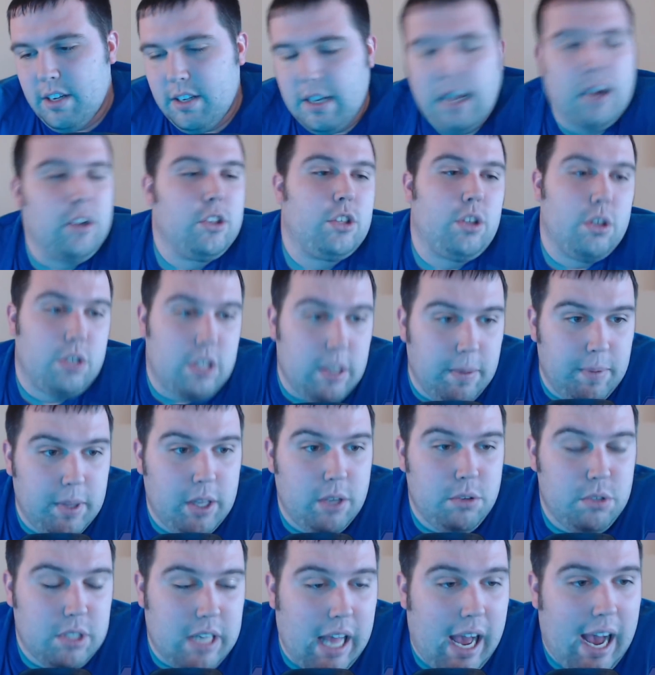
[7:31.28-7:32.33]
Those are some of
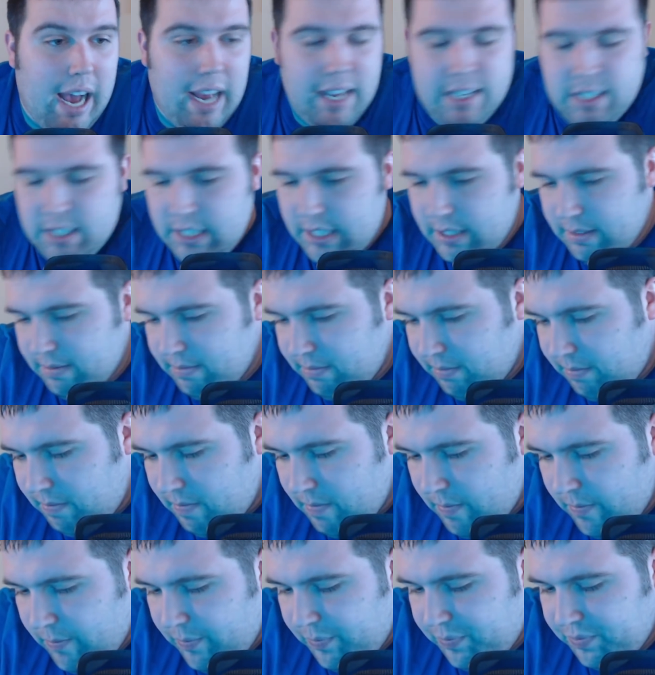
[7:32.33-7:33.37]
those guys.
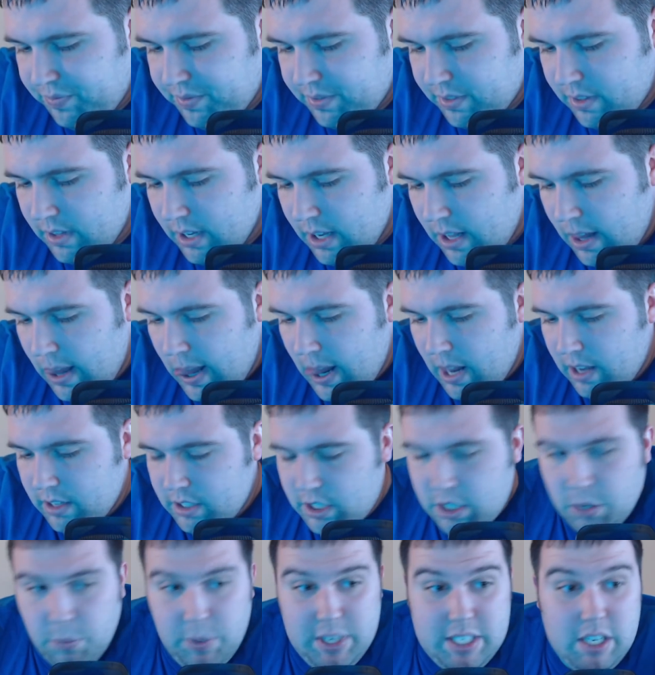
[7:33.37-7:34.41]

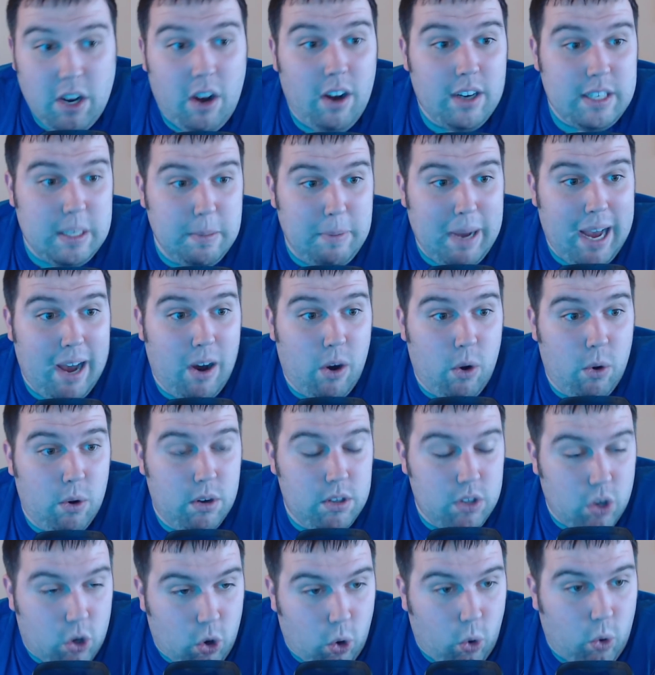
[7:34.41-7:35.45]
So we talked
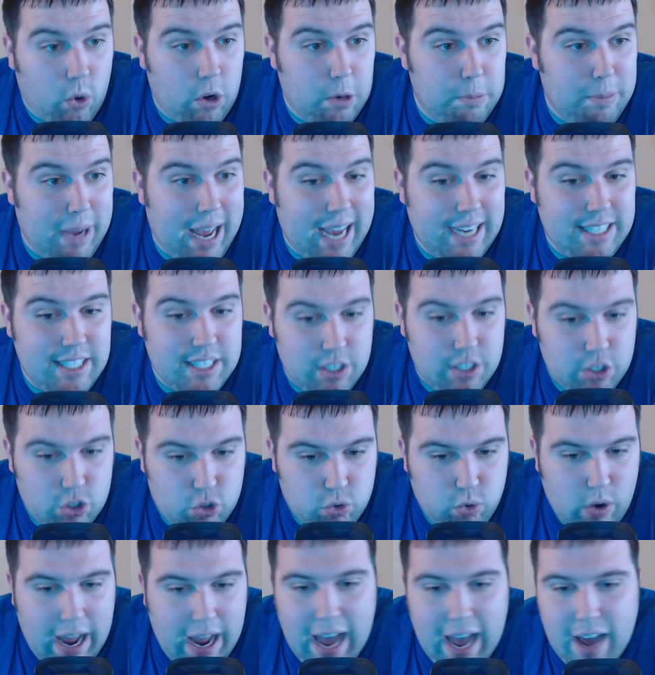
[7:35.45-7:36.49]
about the quarterbacks in the
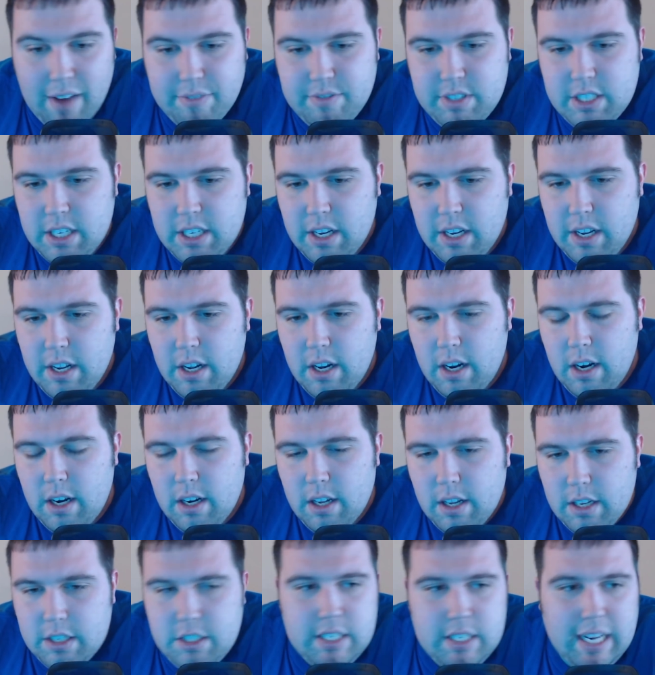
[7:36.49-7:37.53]
draft.
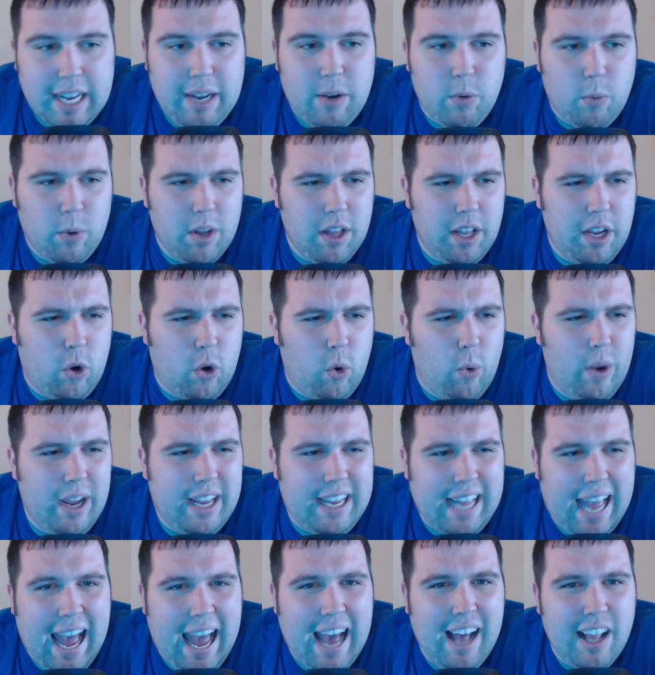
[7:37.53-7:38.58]
Let's take a really
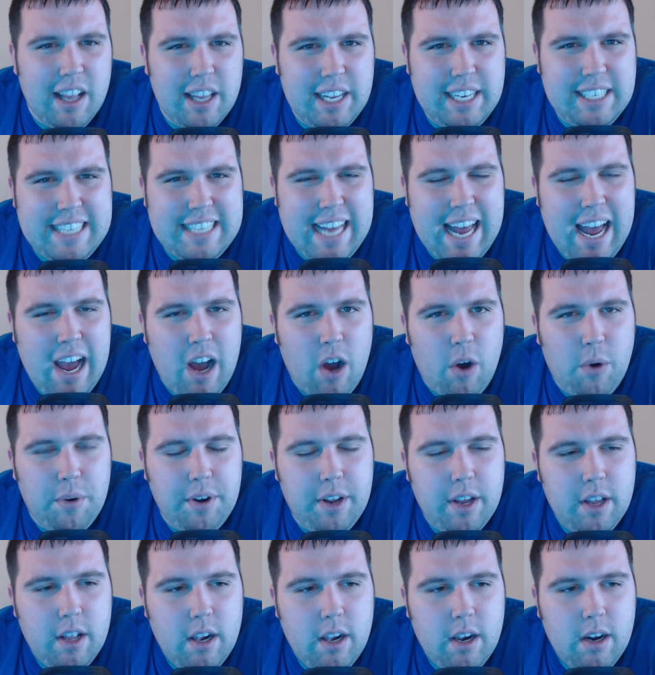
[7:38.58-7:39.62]
quick alley down